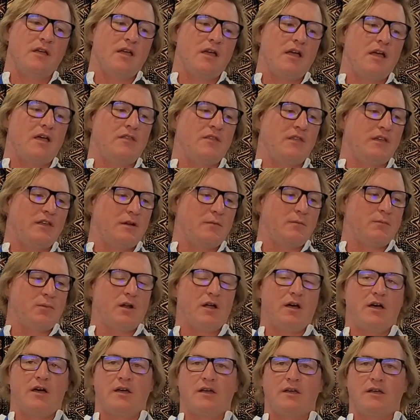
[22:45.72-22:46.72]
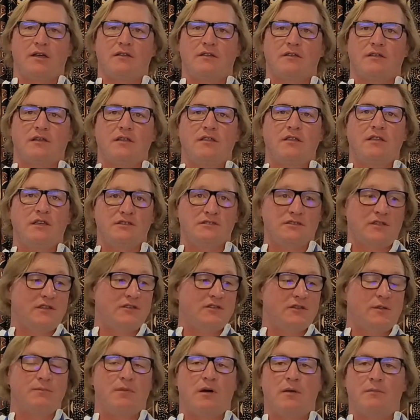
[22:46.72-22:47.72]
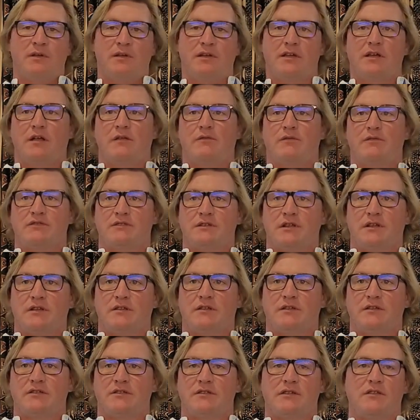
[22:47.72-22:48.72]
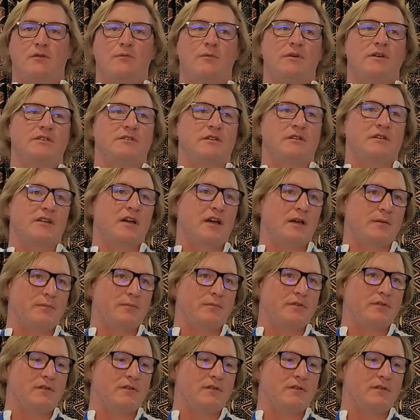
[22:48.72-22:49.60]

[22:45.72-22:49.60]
and then applying it. And yes, these are public health facilities in the Western Cape.